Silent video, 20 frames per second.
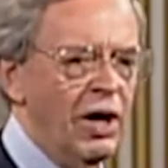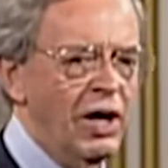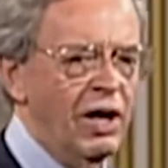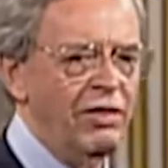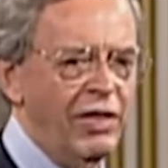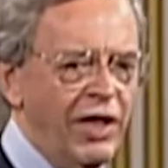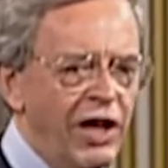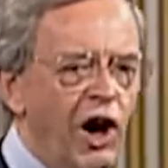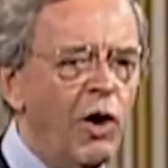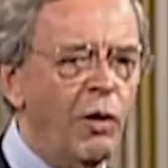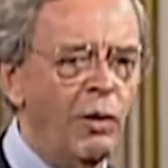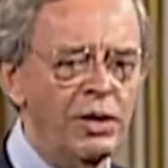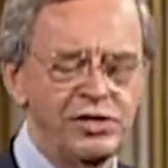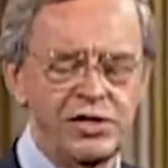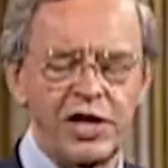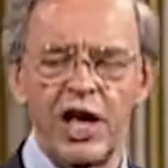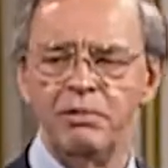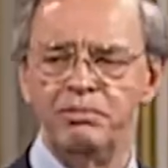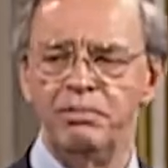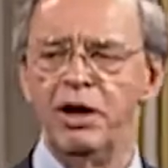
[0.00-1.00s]
uh, they always
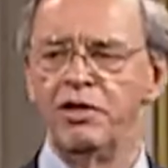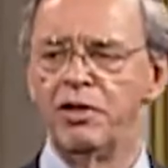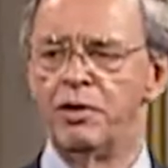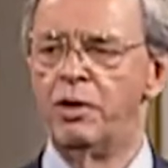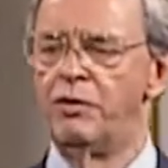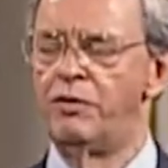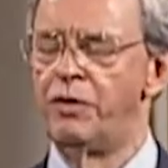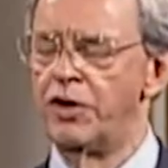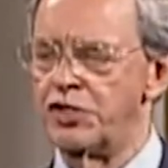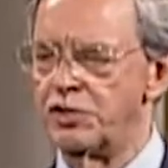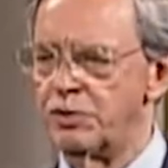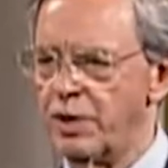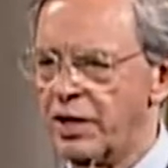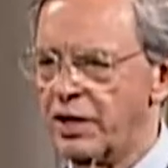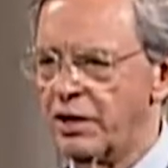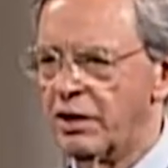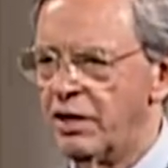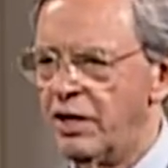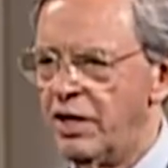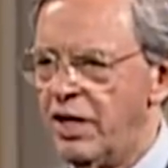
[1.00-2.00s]
had beer in the refrigerator.